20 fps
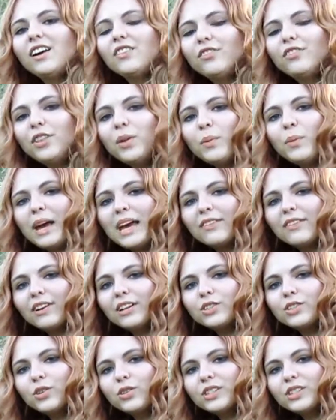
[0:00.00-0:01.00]
For the wave, I
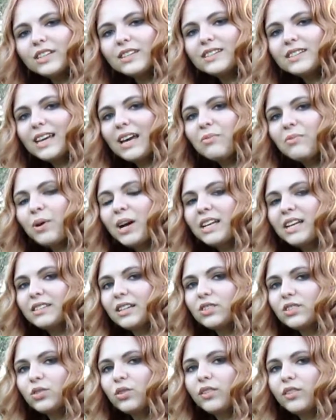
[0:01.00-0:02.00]
taught it in the same way as
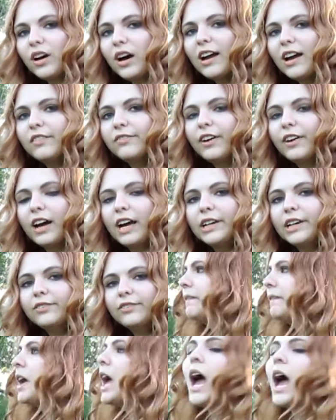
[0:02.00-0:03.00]
I taught the high five.
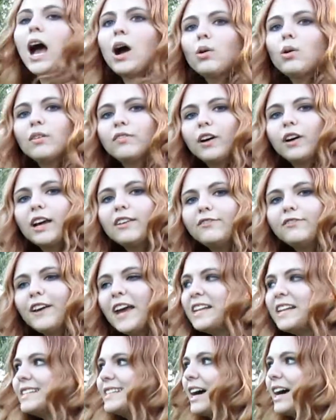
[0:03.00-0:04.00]
However, I
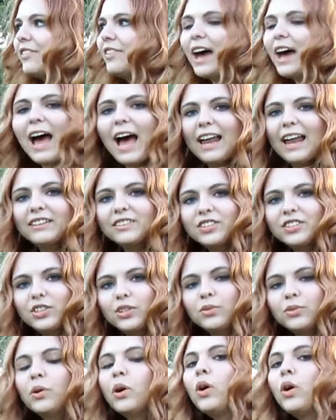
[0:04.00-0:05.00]
faded out the hand
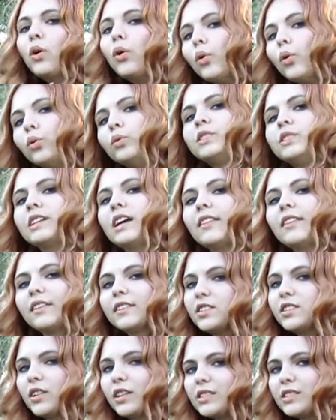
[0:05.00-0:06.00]
cue altogether,
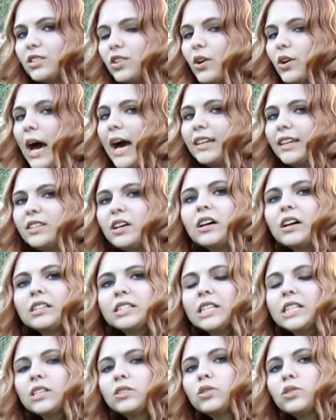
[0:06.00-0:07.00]
so there's no hand
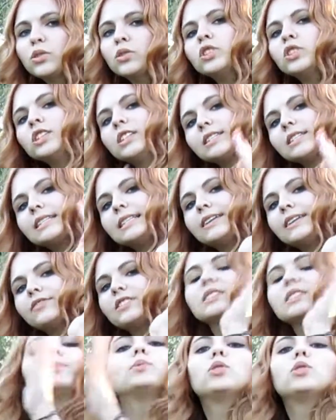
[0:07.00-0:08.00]
targeting at all. She just lifts
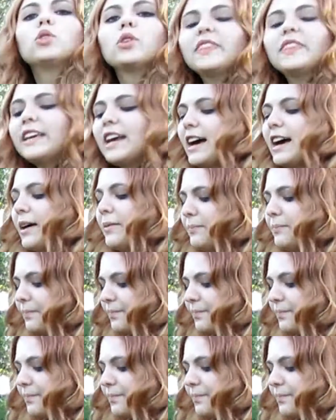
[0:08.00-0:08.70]
the paw in the air.